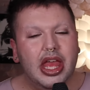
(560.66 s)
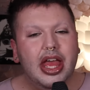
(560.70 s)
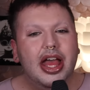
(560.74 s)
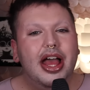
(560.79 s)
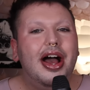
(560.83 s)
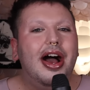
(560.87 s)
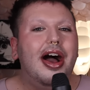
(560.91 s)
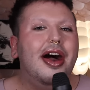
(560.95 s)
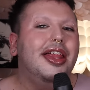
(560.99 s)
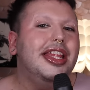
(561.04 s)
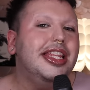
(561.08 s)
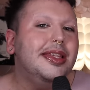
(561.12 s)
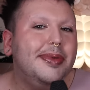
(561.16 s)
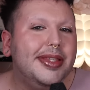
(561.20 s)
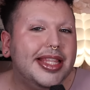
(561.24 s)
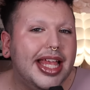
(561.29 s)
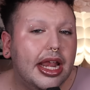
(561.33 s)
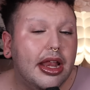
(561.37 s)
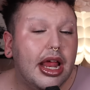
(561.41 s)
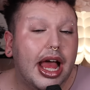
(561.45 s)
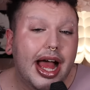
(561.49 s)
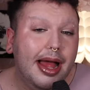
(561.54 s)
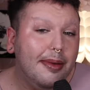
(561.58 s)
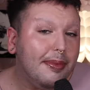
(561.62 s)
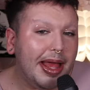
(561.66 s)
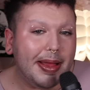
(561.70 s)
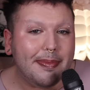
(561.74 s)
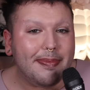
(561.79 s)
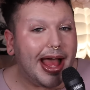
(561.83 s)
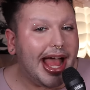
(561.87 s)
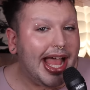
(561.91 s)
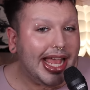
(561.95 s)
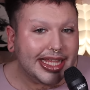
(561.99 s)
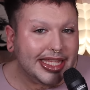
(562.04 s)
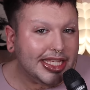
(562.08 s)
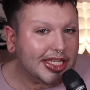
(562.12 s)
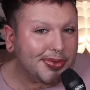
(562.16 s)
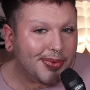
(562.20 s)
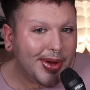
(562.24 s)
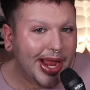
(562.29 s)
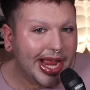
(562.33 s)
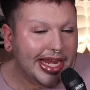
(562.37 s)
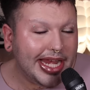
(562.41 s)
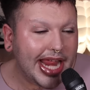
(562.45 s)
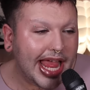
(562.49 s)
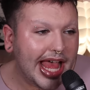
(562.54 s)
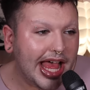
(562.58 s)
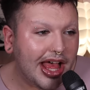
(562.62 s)
all that to be said, I'm not buying this right
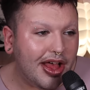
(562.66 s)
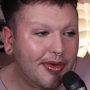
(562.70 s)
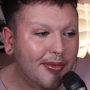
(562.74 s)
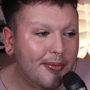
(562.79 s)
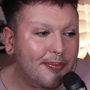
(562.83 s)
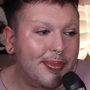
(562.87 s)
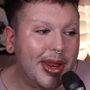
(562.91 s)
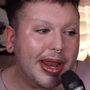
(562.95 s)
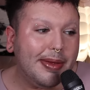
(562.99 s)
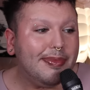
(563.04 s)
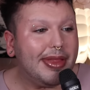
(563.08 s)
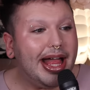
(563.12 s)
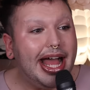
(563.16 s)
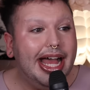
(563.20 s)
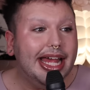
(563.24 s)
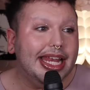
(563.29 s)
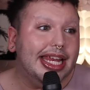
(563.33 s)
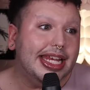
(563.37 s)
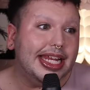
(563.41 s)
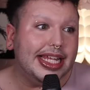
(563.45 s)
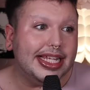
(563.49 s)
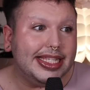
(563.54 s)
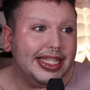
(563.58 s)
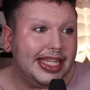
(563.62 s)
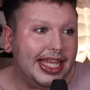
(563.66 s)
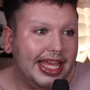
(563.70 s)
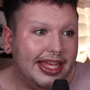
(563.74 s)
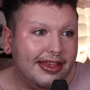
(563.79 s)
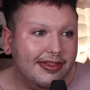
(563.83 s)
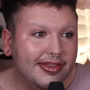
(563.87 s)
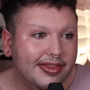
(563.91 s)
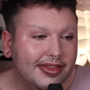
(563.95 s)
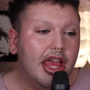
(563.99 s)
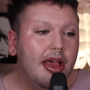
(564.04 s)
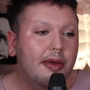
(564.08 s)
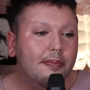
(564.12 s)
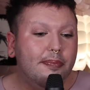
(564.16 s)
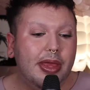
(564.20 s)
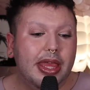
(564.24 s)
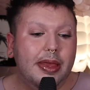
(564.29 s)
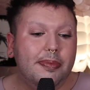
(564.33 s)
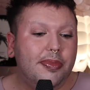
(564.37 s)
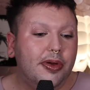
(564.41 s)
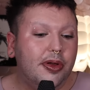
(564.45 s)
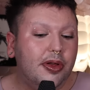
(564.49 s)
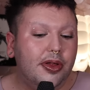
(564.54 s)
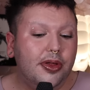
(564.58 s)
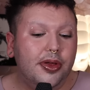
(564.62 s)
now, but I'm glad it exists.
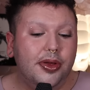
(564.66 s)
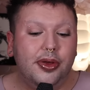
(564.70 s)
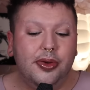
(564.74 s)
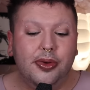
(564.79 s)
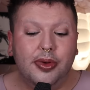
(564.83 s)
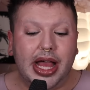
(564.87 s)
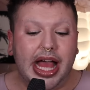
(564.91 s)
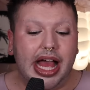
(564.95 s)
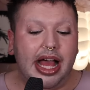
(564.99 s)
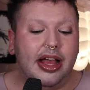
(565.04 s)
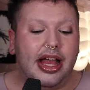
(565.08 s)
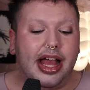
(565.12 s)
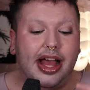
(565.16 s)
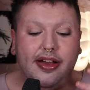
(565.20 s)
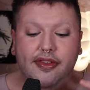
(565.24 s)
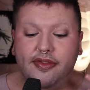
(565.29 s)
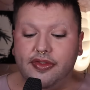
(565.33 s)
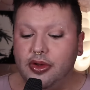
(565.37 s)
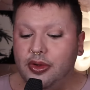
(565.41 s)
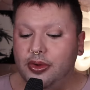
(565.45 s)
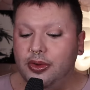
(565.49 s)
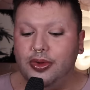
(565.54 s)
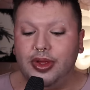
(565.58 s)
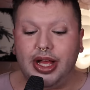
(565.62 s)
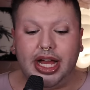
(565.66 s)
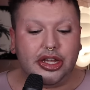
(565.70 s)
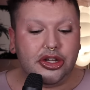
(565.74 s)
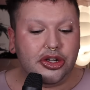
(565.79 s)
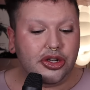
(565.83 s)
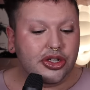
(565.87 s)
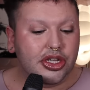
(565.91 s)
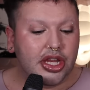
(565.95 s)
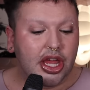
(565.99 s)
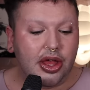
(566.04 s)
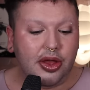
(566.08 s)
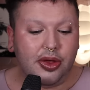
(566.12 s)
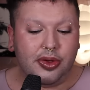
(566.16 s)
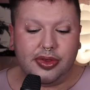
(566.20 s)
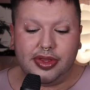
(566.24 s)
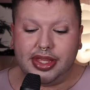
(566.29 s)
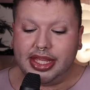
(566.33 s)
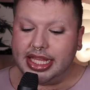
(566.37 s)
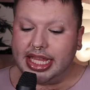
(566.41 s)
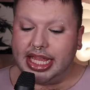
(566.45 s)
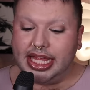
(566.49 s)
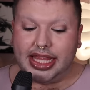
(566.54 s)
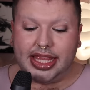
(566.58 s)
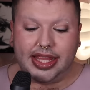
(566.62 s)
People who have cool undertones
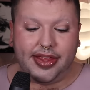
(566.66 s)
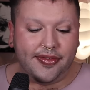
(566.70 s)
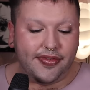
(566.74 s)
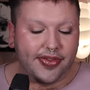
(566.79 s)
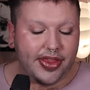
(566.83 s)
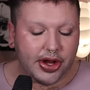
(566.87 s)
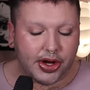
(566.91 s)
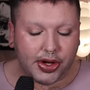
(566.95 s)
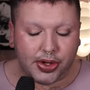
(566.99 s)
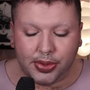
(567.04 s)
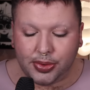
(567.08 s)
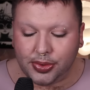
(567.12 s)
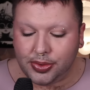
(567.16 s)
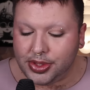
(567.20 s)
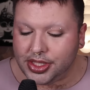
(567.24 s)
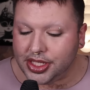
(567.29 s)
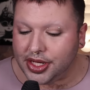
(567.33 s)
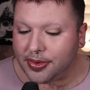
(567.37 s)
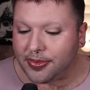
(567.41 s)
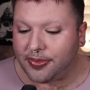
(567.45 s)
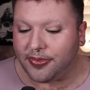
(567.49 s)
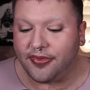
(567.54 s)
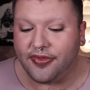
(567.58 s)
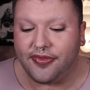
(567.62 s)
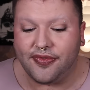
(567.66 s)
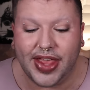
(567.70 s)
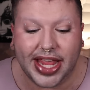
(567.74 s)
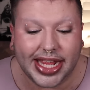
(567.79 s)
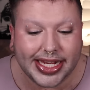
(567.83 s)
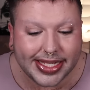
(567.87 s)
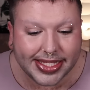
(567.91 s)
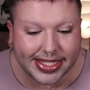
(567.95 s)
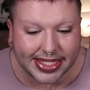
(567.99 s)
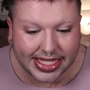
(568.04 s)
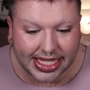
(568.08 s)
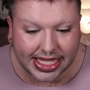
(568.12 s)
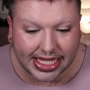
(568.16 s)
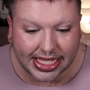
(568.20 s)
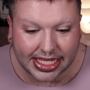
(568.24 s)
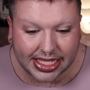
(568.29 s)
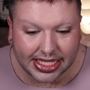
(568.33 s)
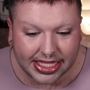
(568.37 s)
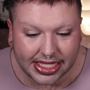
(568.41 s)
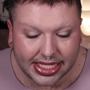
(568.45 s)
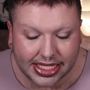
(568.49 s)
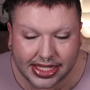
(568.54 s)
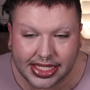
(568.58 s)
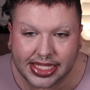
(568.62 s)
can live their cool tone fantasy
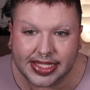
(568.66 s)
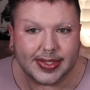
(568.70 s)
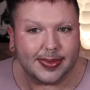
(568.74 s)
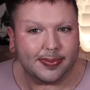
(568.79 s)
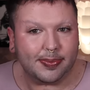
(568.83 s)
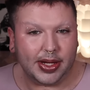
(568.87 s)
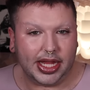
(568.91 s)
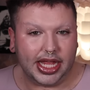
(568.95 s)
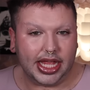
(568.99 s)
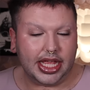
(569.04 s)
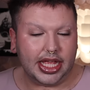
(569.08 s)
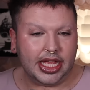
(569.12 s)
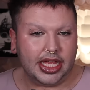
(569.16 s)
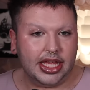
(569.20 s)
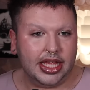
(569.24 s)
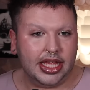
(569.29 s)
this spring.